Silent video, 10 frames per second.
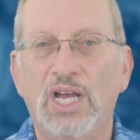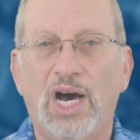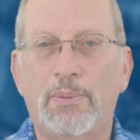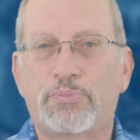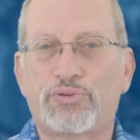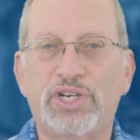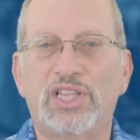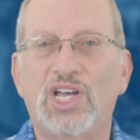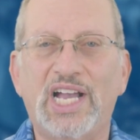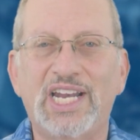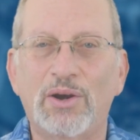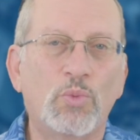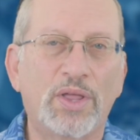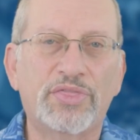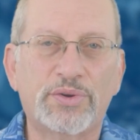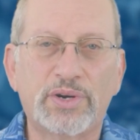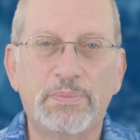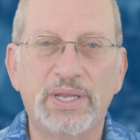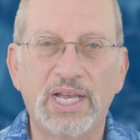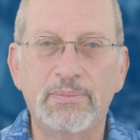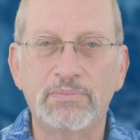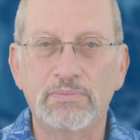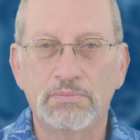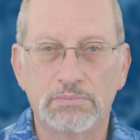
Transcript: a pre-line at 1:30 p.m.,